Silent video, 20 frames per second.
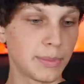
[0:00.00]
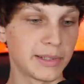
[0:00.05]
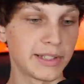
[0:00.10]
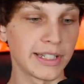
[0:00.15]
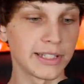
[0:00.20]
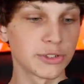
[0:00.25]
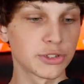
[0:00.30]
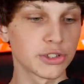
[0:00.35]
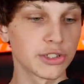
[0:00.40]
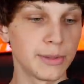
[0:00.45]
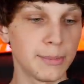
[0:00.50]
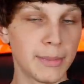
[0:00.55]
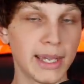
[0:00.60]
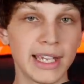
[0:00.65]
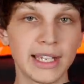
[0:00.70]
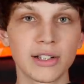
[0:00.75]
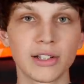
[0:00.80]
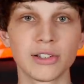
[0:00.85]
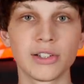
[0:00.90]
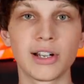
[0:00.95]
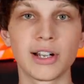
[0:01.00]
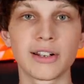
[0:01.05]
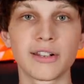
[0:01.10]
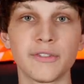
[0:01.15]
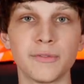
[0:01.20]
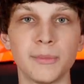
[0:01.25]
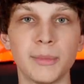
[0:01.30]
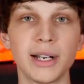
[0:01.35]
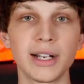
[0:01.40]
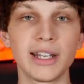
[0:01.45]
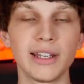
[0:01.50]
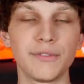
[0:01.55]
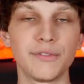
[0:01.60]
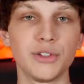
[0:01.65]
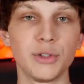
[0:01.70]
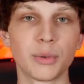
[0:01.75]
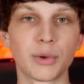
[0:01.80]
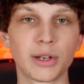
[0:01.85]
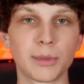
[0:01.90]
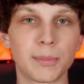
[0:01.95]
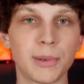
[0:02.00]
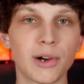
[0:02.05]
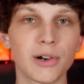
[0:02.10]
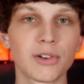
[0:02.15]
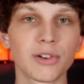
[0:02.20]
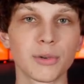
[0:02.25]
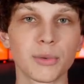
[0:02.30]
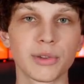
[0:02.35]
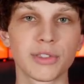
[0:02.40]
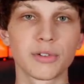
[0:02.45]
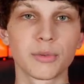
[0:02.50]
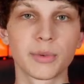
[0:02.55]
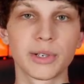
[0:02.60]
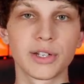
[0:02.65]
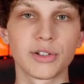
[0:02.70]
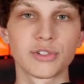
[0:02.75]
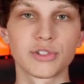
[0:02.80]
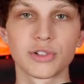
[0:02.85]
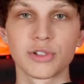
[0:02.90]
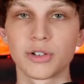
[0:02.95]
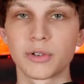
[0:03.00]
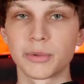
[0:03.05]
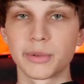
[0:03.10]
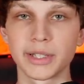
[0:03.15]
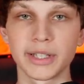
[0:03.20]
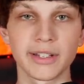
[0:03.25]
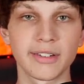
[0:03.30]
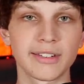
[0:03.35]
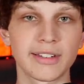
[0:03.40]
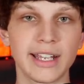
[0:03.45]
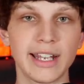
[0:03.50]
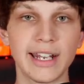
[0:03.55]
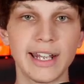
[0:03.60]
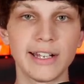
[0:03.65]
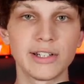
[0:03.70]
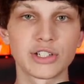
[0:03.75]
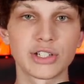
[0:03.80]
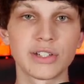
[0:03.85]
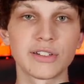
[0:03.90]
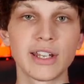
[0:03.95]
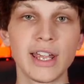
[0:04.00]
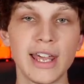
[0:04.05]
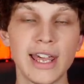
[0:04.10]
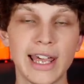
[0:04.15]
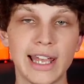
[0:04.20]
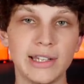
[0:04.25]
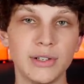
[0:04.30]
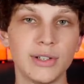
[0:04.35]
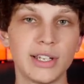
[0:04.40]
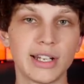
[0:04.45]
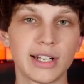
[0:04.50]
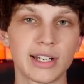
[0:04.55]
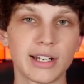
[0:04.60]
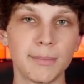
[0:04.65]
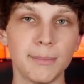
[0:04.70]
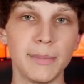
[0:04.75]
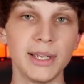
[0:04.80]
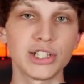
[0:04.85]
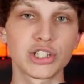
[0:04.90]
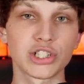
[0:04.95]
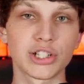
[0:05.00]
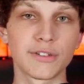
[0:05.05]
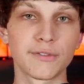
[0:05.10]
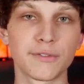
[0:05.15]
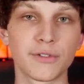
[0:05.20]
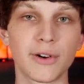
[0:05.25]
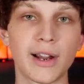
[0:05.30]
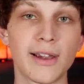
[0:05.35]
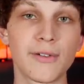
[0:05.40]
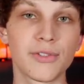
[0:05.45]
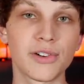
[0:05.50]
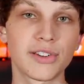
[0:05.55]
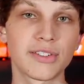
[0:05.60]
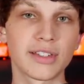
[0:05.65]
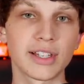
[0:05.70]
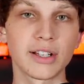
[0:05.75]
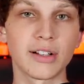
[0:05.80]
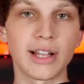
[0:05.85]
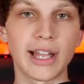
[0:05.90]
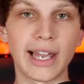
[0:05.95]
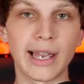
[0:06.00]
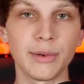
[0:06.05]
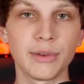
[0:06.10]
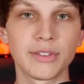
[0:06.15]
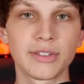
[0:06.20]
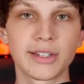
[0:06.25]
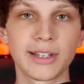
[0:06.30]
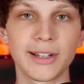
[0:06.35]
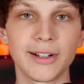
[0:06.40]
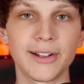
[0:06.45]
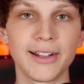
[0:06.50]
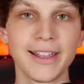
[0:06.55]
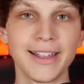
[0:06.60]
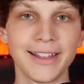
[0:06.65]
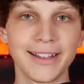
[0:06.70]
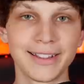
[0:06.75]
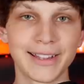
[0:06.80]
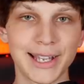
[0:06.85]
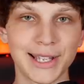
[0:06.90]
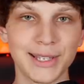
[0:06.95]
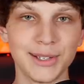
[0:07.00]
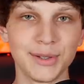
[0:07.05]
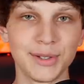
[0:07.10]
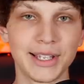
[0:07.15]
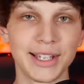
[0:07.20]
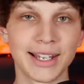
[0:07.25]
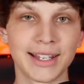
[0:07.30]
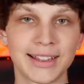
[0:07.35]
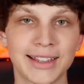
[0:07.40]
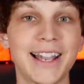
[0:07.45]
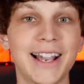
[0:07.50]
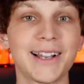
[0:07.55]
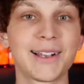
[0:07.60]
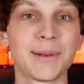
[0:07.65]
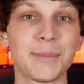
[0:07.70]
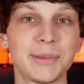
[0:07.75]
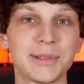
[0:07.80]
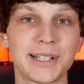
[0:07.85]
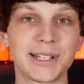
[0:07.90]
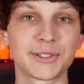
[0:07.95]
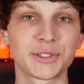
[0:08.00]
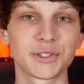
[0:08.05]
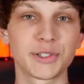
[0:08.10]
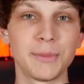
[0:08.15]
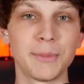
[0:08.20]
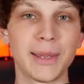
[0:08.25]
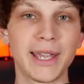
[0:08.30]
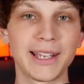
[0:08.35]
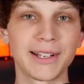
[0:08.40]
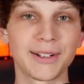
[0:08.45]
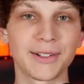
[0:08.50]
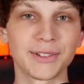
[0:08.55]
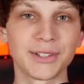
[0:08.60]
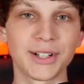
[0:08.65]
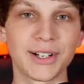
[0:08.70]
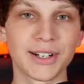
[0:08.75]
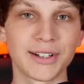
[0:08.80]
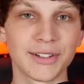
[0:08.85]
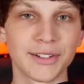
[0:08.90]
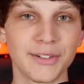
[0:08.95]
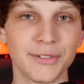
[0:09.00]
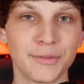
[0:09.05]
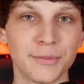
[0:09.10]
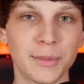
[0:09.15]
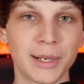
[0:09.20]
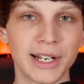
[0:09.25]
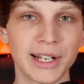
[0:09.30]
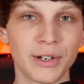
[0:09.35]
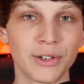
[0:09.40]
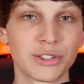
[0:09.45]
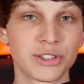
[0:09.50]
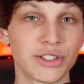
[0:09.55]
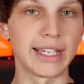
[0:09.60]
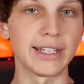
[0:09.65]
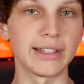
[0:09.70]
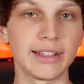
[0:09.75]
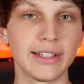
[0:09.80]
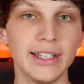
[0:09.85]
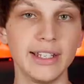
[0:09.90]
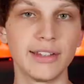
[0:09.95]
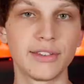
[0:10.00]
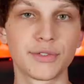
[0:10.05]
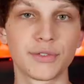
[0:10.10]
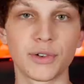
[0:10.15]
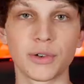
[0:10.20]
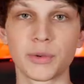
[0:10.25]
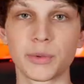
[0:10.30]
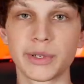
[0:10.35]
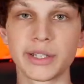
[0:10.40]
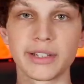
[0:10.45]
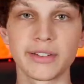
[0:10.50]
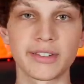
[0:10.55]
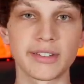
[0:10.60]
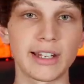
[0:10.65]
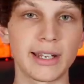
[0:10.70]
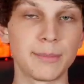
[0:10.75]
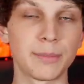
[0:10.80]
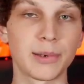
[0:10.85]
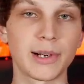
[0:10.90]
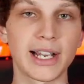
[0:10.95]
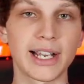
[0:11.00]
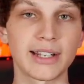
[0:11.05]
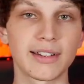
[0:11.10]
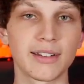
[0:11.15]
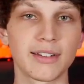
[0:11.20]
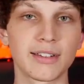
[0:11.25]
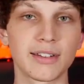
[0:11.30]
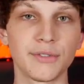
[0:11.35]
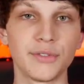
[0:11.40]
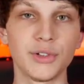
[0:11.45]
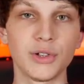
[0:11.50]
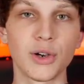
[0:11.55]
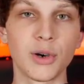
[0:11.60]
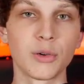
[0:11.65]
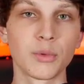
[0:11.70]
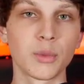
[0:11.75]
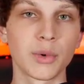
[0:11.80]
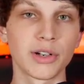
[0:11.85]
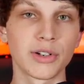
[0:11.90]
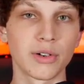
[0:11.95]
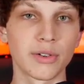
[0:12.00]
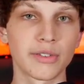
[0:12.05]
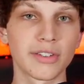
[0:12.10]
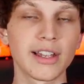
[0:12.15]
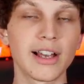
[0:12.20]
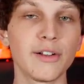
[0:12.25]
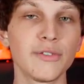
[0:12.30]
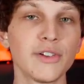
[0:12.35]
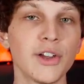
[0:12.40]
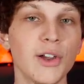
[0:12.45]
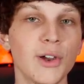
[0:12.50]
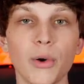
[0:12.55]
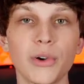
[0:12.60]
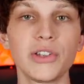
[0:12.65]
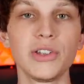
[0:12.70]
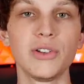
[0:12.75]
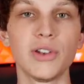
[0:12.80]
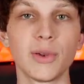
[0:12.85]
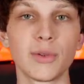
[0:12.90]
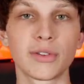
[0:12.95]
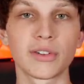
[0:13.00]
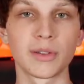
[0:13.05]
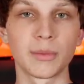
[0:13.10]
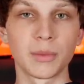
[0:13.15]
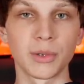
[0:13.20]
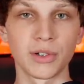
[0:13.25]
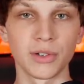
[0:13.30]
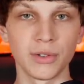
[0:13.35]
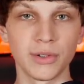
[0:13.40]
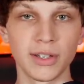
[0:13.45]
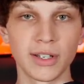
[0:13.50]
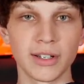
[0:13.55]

could potentially make a lot of money if you were to partner with a realtor or real estate agent and you get a commission for every single house sale that you get. That could potentially make a lot of money or get leads for a real estate practice if you own one yourself or you know someone who